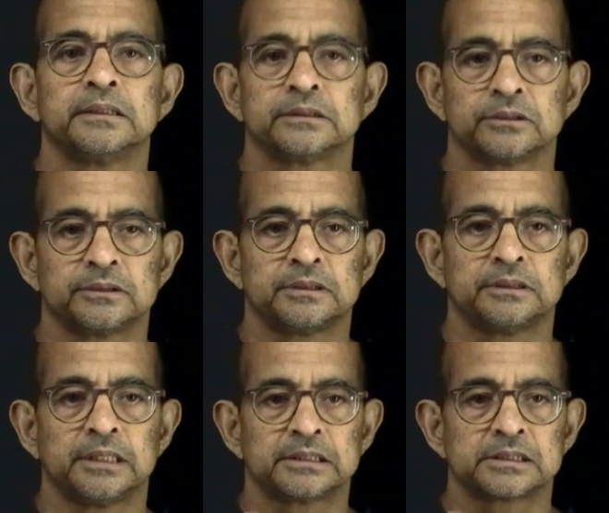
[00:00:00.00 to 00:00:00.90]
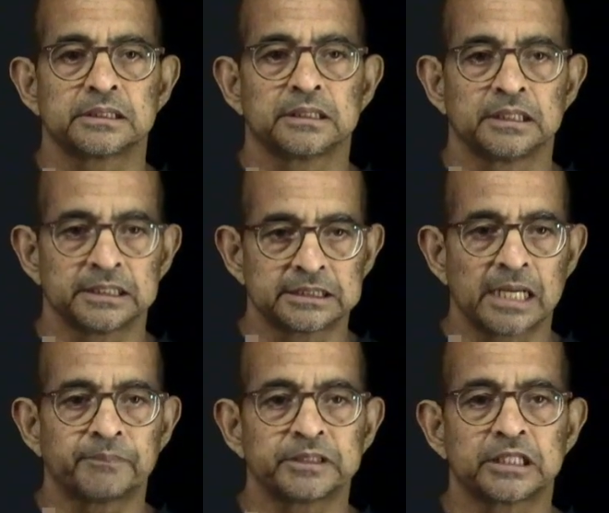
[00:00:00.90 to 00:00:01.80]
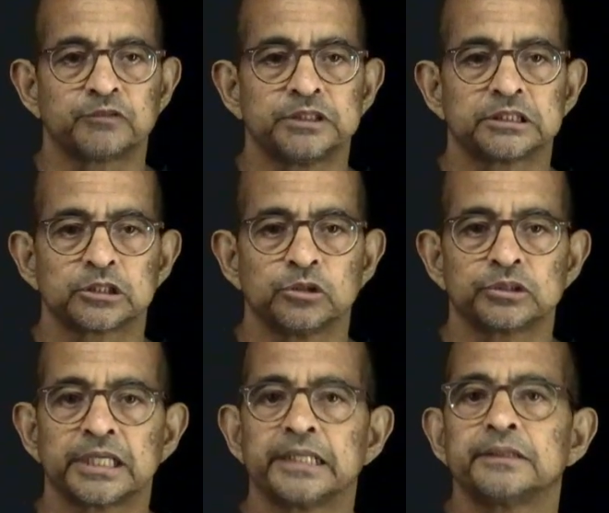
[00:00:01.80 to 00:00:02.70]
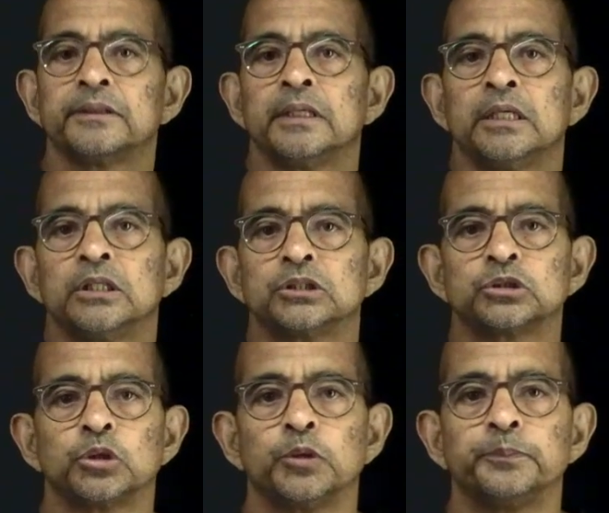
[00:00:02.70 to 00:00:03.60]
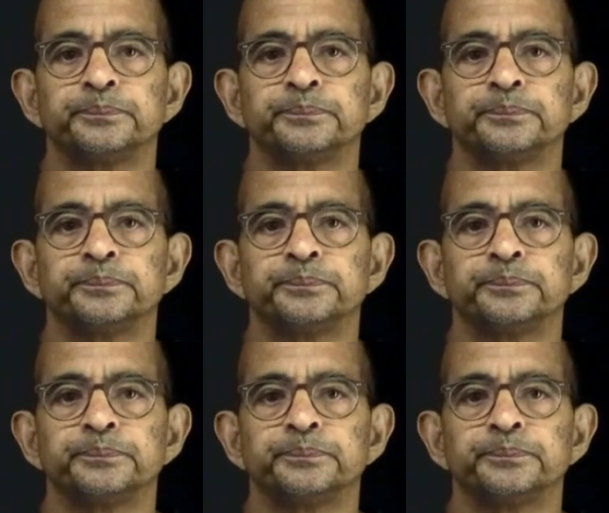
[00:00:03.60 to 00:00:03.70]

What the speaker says: So that's an example that we just looked at. So